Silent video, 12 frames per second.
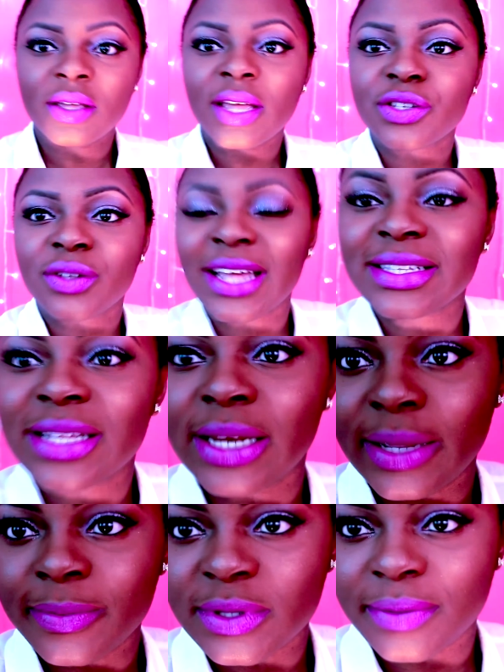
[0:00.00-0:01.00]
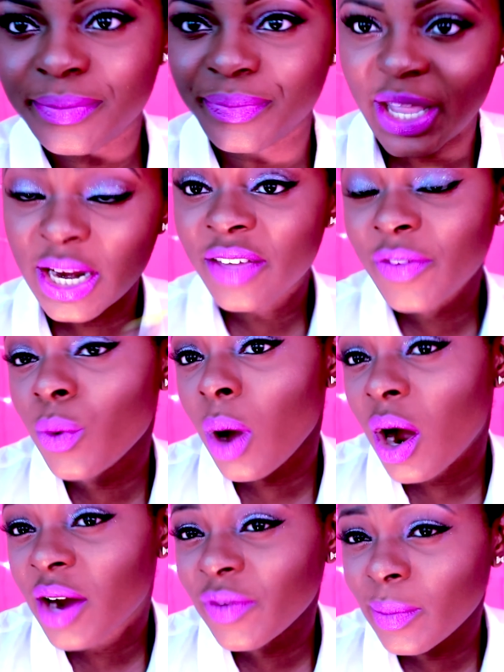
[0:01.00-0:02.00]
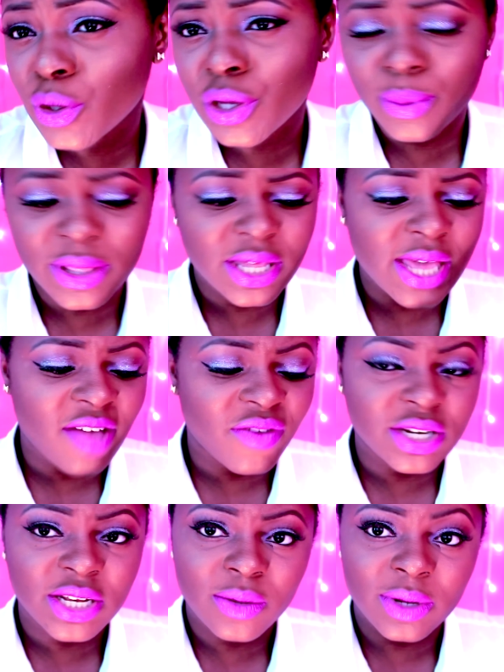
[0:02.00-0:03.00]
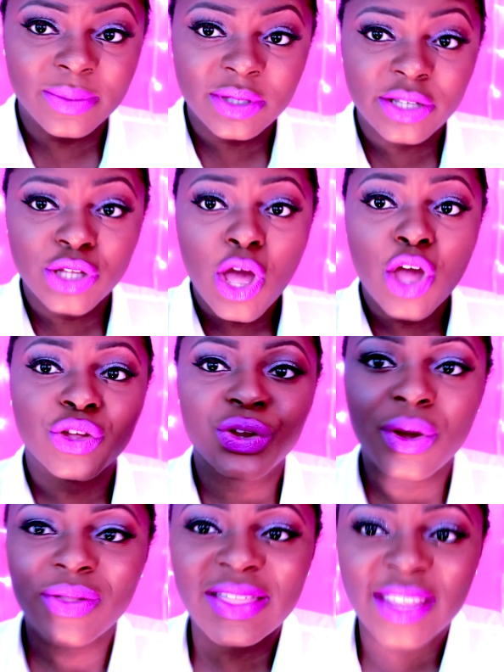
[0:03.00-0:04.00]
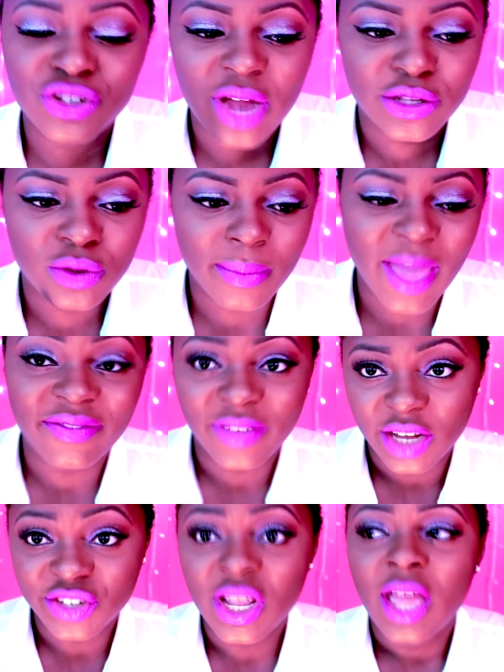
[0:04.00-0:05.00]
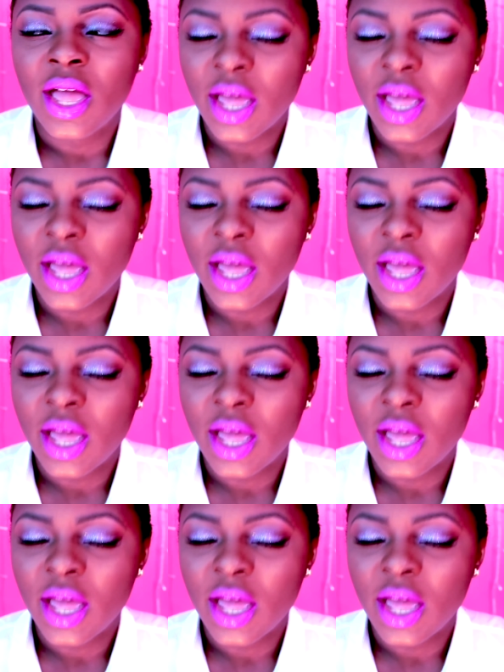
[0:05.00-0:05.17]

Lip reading: Yeah, so that's the lips. And if you are familiar with the Kat Von D liquid lipsticks, you know that they dry to a matte finish.